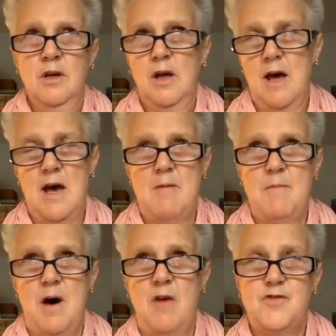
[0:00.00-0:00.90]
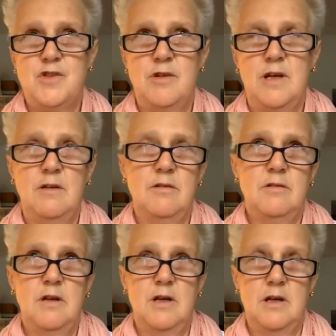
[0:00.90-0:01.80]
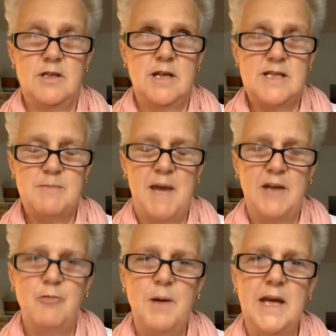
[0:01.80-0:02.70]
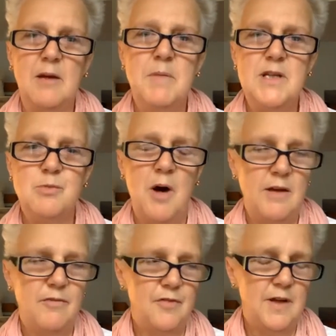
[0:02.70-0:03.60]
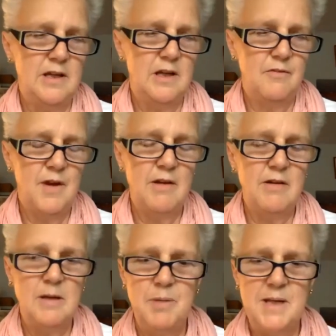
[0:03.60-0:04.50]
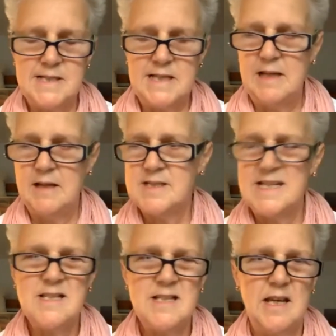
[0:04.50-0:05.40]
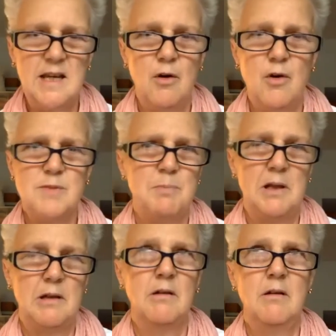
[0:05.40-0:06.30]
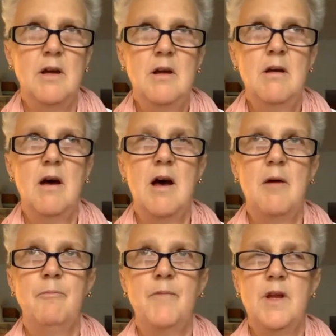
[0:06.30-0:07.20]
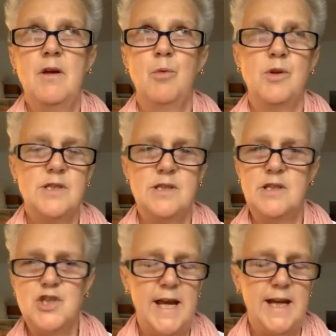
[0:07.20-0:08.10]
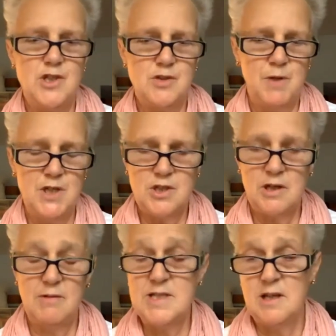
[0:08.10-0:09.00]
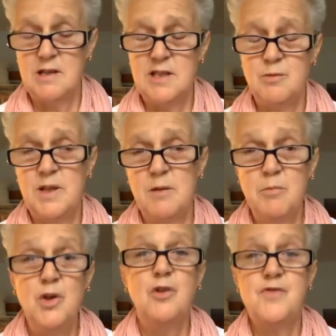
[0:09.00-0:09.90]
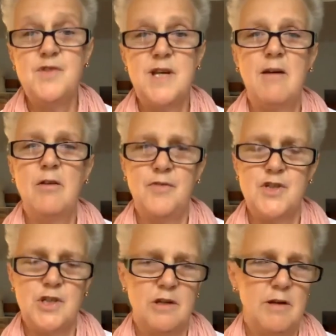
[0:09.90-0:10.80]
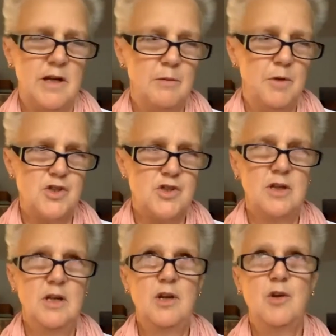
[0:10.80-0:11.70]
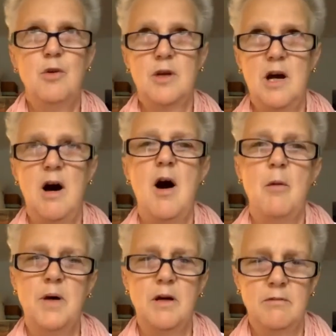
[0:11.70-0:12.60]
after a span of being a midwife in a very busy city hospital, wanted a change, which coincided with a move to Herefordshire and a much calmer